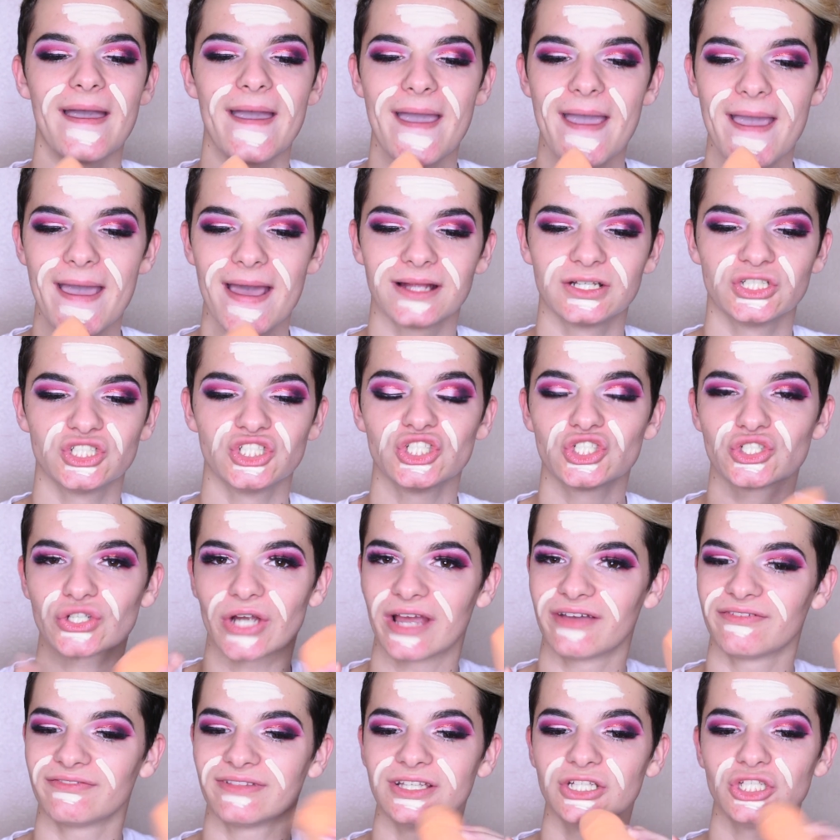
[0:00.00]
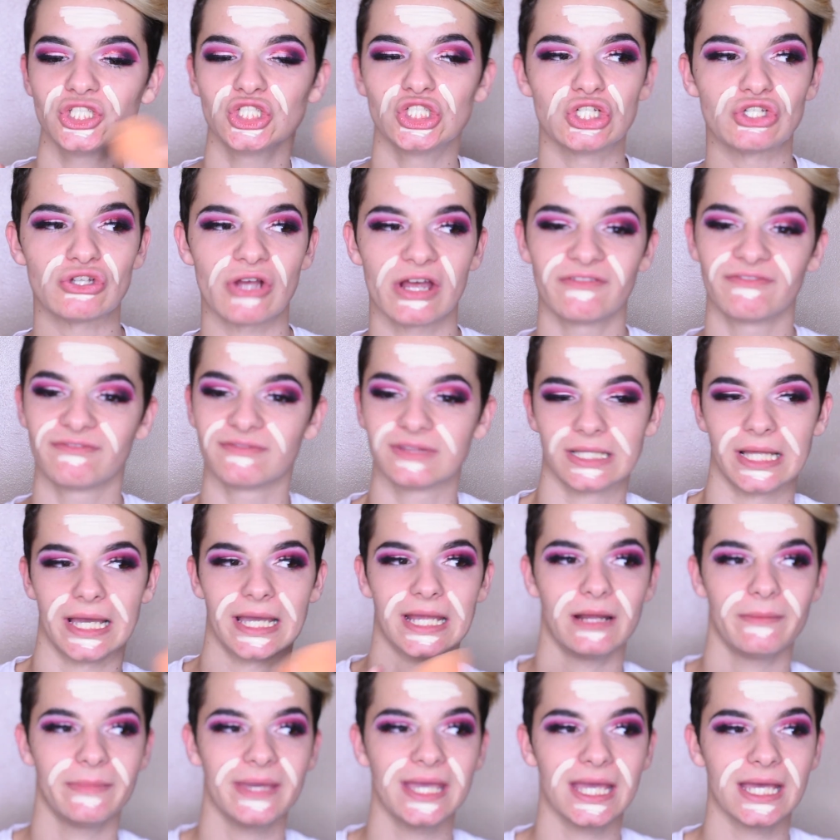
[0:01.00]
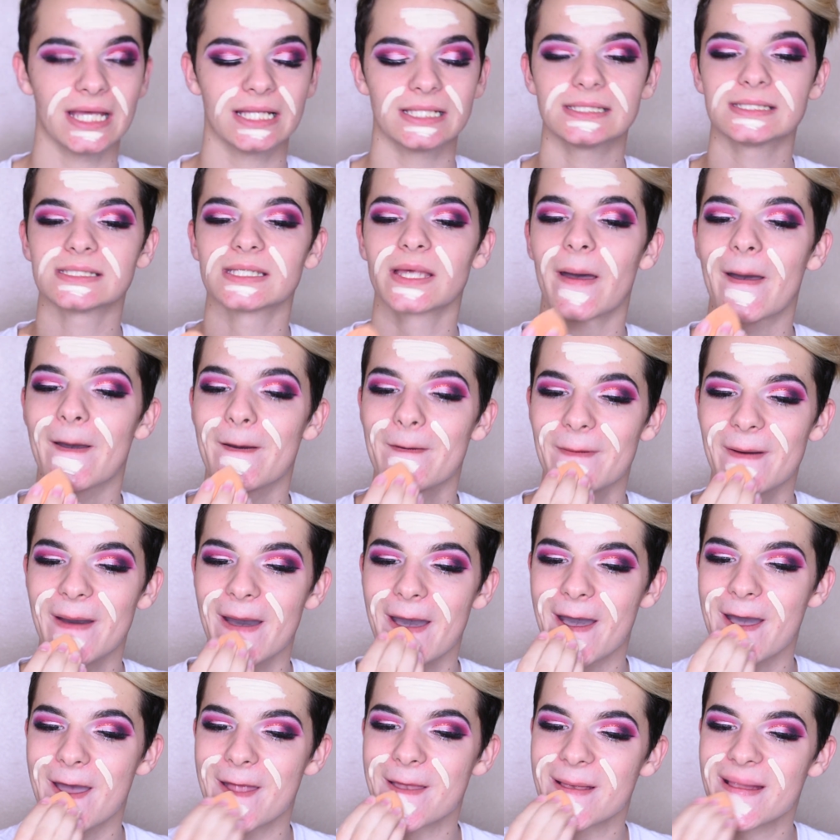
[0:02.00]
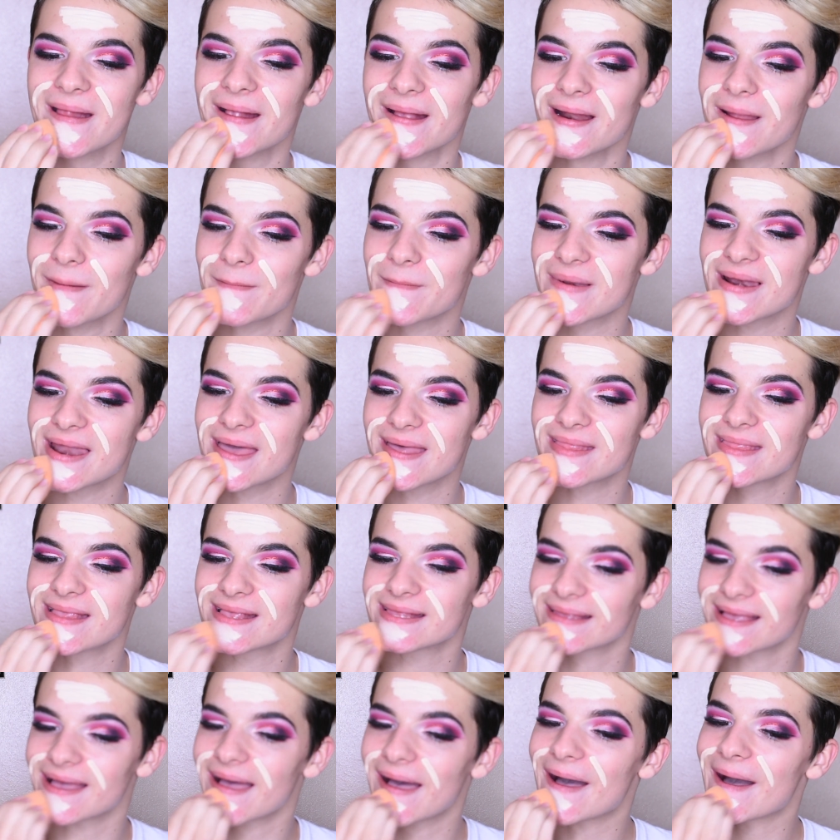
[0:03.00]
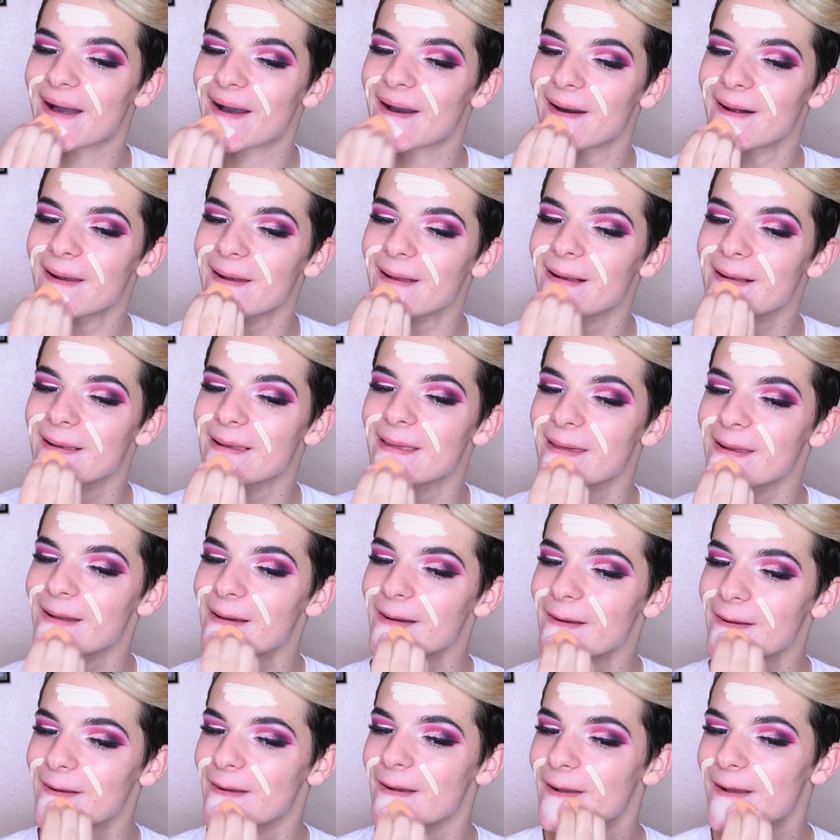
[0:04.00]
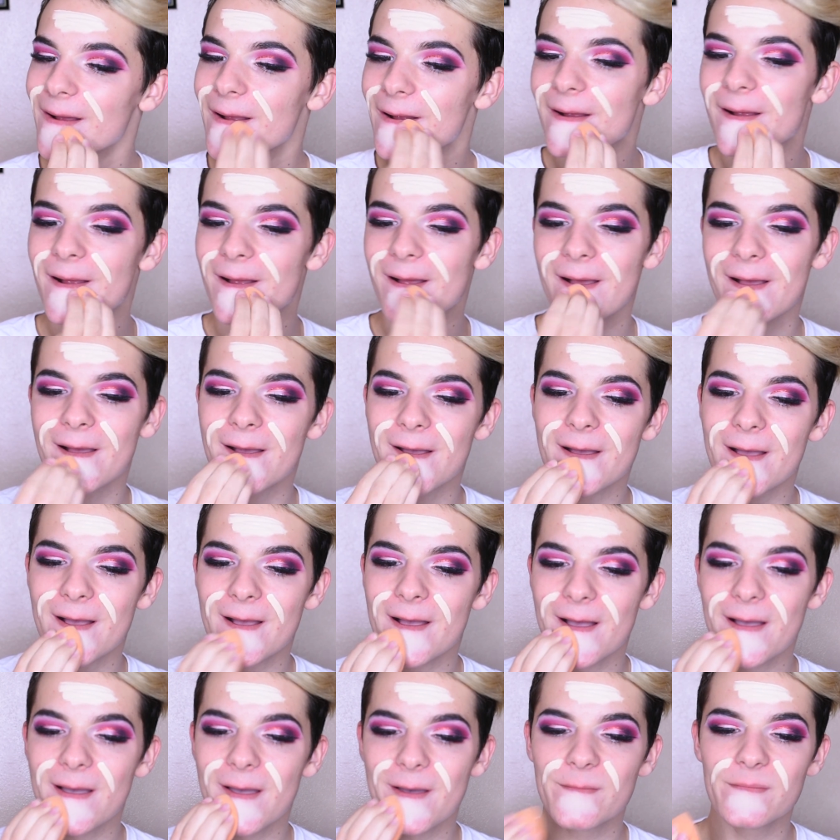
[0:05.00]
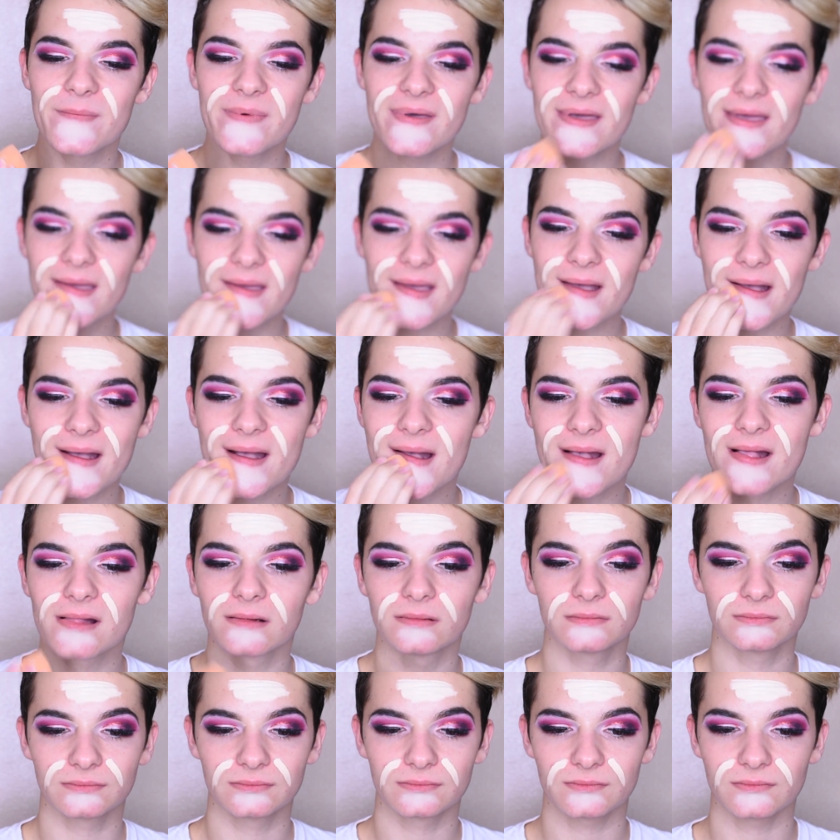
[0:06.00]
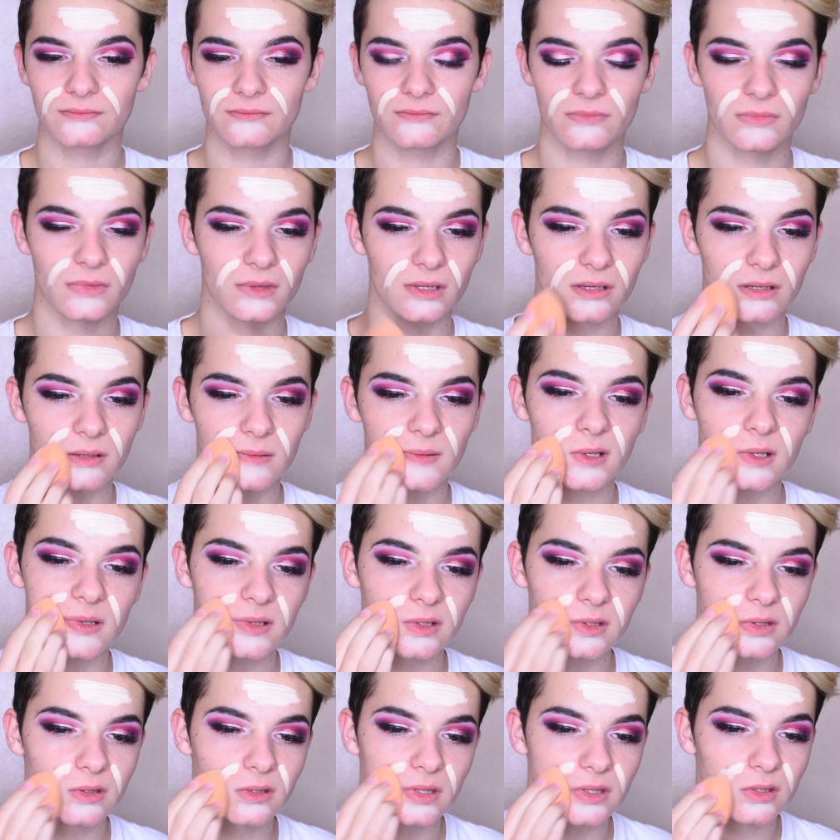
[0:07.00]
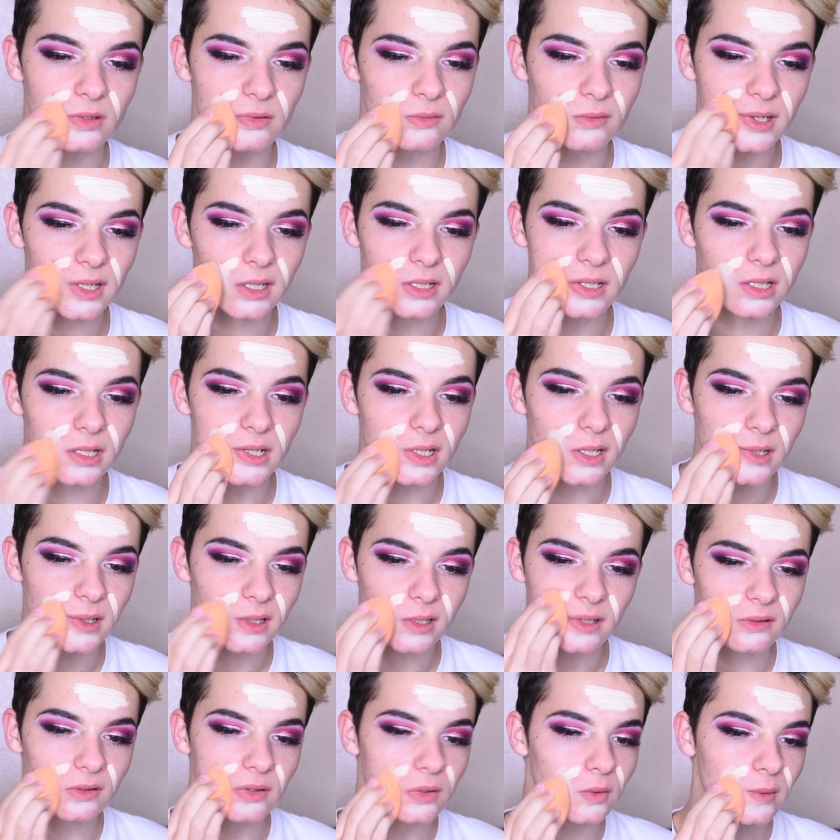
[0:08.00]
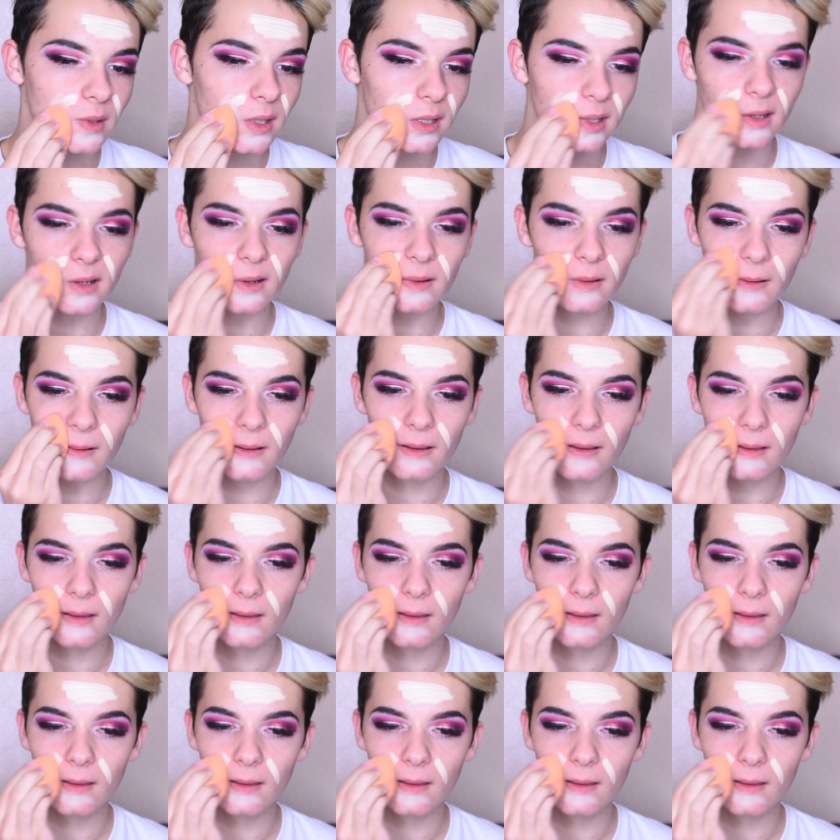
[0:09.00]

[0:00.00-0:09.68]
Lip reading: And she's trifling. She tried flying out my hands. But I'm just going to blend this out a little bit. And I'm going to do this right here as well.